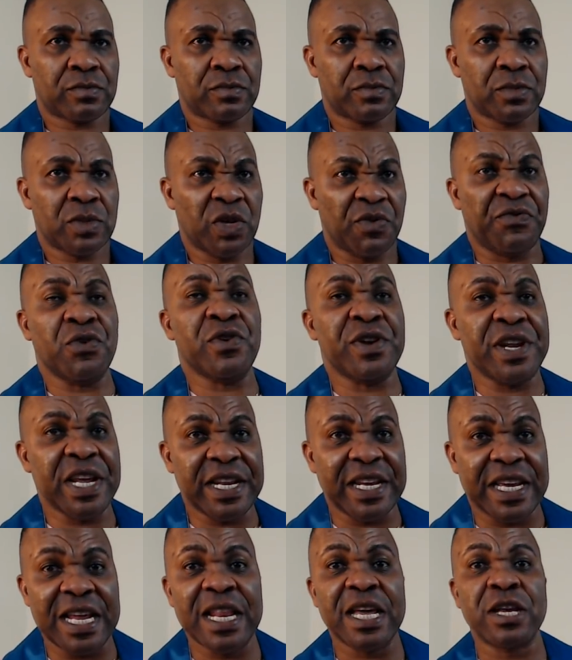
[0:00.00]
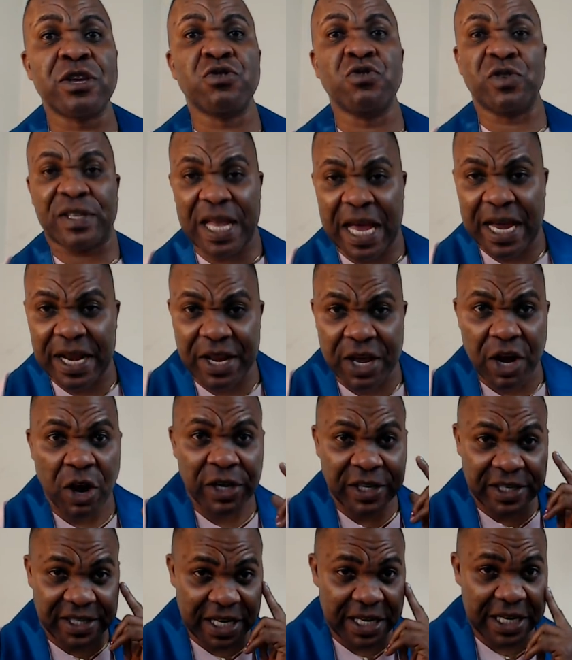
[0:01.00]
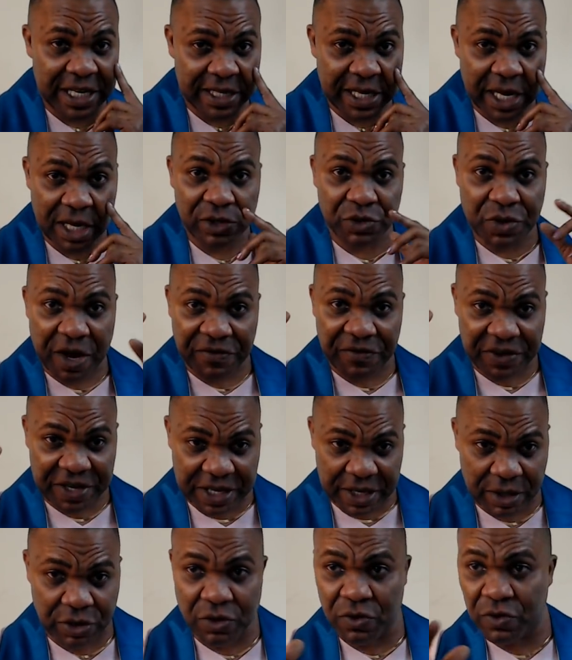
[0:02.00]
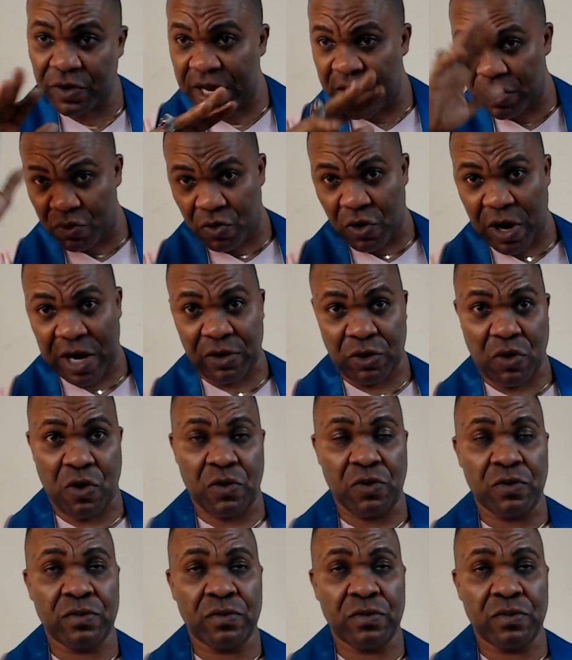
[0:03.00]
If you need healing, you stay there until He tells you I've healed you. Then you can go.